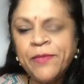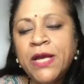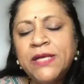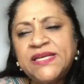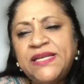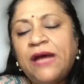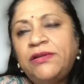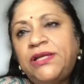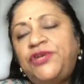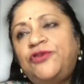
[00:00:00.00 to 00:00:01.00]
So now
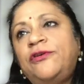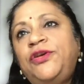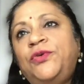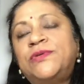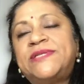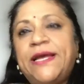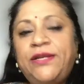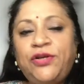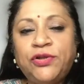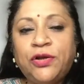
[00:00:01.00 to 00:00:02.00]
that you said
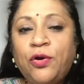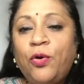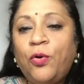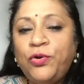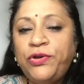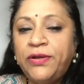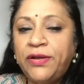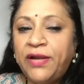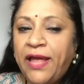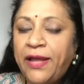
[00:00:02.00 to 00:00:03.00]
you're the co-owner
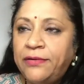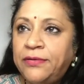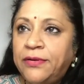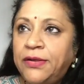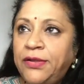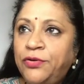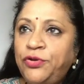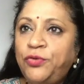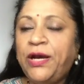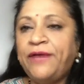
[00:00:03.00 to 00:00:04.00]
and
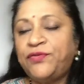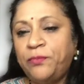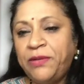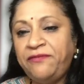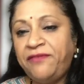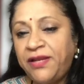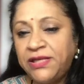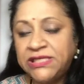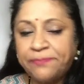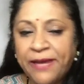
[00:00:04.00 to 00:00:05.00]
you have so many
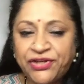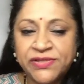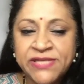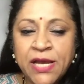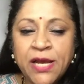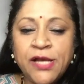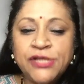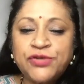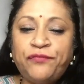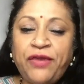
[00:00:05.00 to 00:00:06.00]
various passions, so
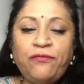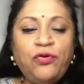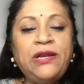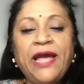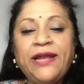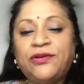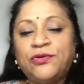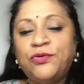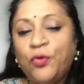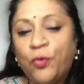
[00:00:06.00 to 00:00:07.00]
we would like to
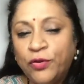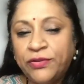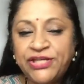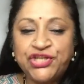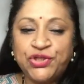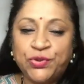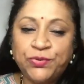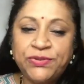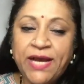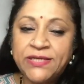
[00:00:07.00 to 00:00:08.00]
know on this show
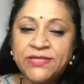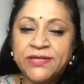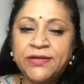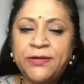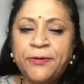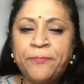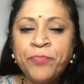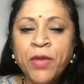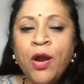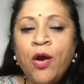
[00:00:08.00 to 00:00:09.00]
that
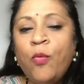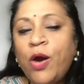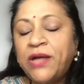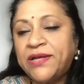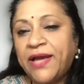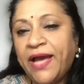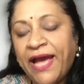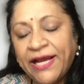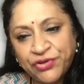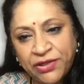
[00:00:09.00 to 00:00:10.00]
what
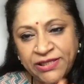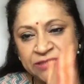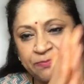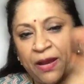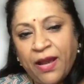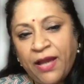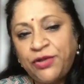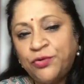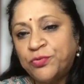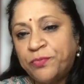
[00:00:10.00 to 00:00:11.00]
actually inspired
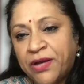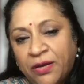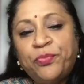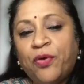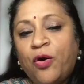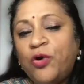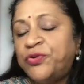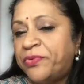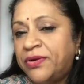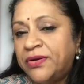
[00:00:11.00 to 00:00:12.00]
you to become an
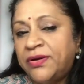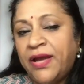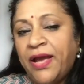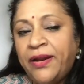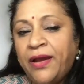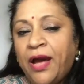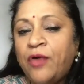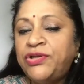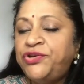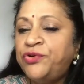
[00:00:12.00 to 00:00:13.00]
entrepreneur, and how
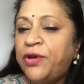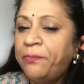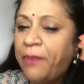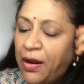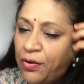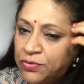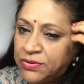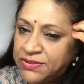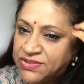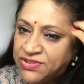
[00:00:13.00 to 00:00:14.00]
did you embark on
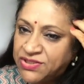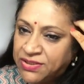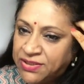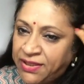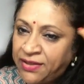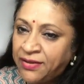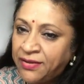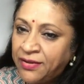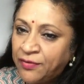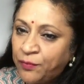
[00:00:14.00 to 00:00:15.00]
this journey
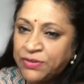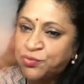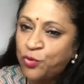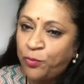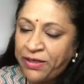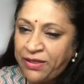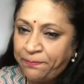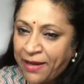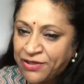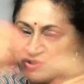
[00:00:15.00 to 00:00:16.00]
with so many
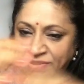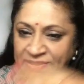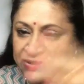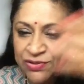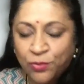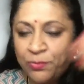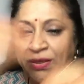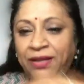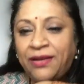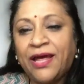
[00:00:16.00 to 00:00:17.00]
passions and so
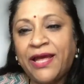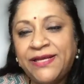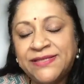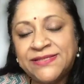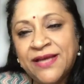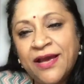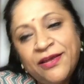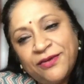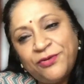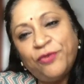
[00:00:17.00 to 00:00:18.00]
many likes
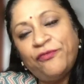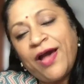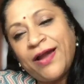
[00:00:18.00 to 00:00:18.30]
you've had?